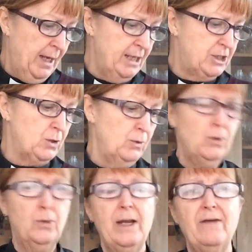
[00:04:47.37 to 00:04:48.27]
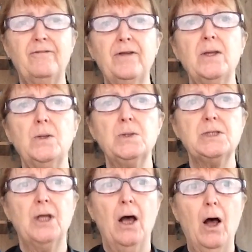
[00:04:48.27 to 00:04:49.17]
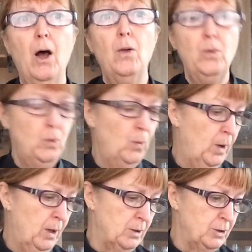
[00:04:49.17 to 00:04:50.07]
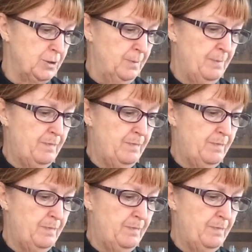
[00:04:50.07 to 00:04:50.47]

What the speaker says: His glory fills the whole world.